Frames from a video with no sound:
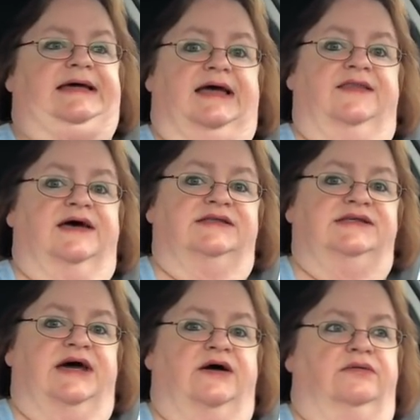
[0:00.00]
And
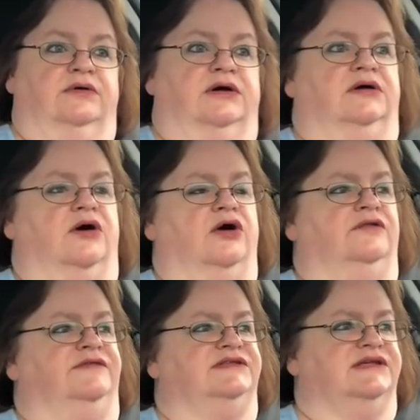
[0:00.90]
that's how
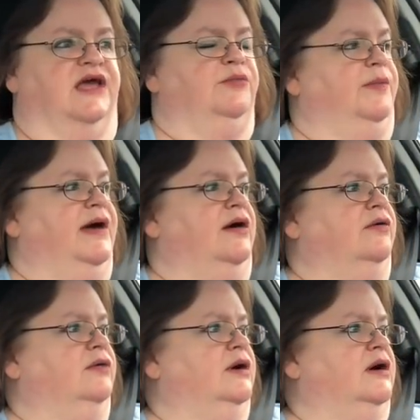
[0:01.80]
all of this came
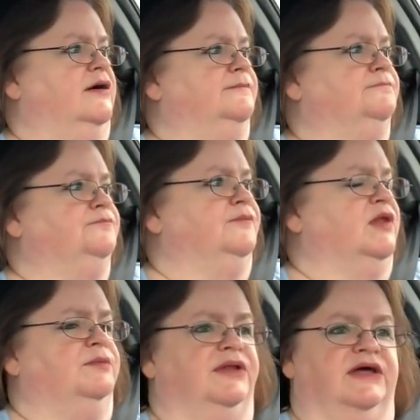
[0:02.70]
about.
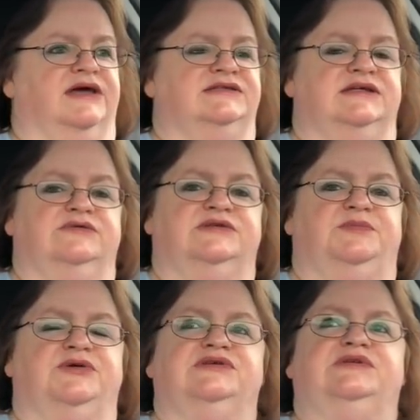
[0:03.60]
But like I said, it was
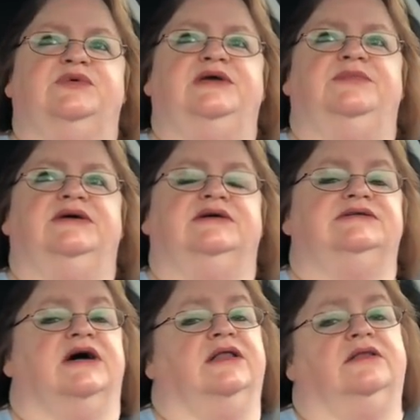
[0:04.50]
bittersweet
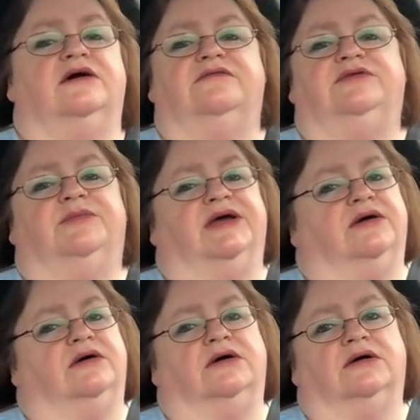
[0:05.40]
because I loved my
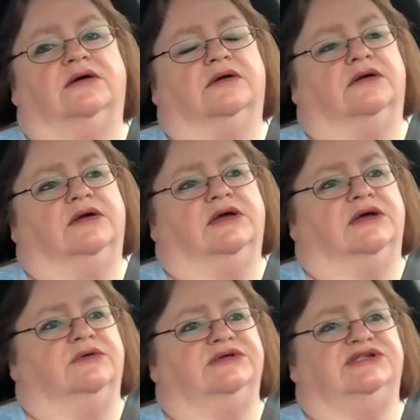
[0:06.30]
car.
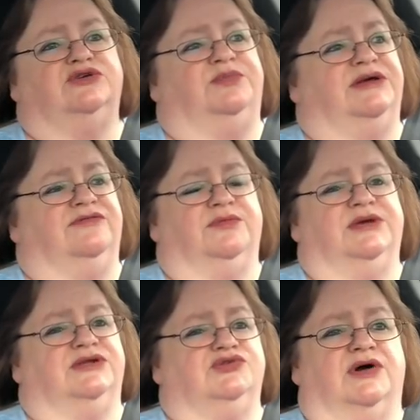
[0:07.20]
It was too big for
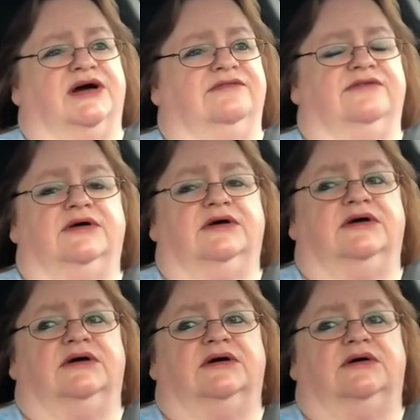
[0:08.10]
me to drive.
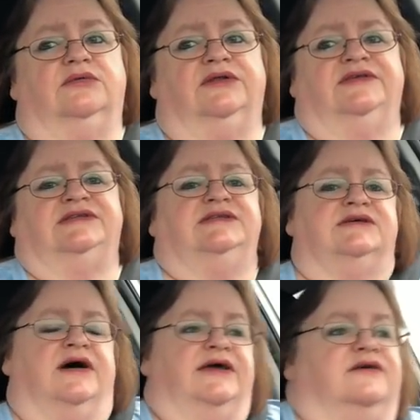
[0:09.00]
Well, this
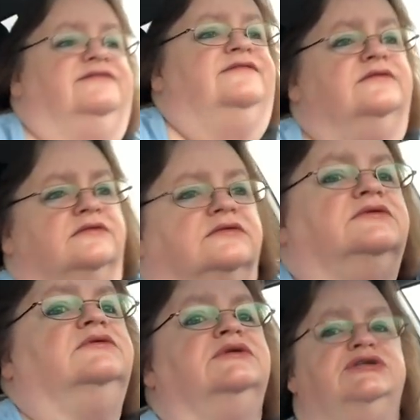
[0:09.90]
is kind of
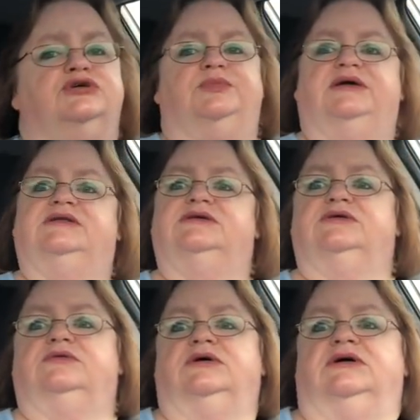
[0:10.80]
too big
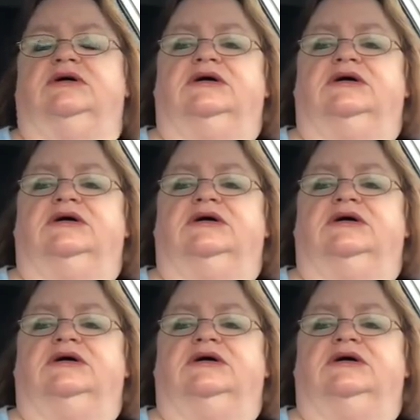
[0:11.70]
too.